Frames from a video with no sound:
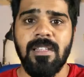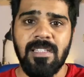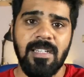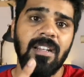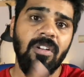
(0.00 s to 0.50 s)
This is
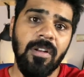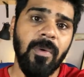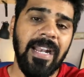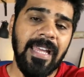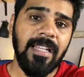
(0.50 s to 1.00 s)
still not a
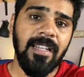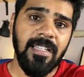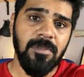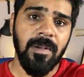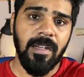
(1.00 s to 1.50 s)
wide angle
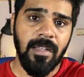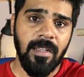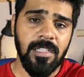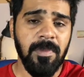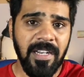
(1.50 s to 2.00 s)
lens, but
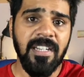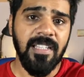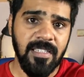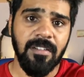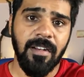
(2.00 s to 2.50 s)
it's pretty
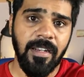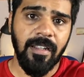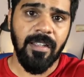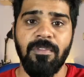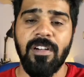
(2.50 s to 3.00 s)
decent, right?
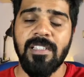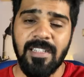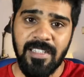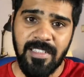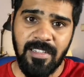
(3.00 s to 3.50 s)
First
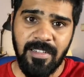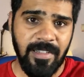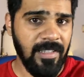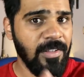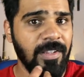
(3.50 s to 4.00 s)
reason,
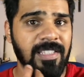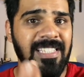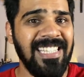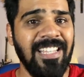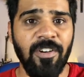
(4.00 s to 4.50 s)
you can
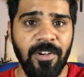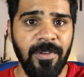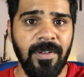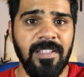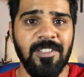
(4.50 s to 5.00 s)
see the
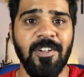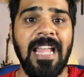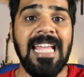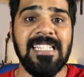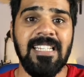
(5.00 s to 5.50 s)
audio. It's not
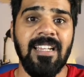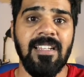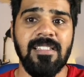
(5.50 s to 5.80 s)
as clear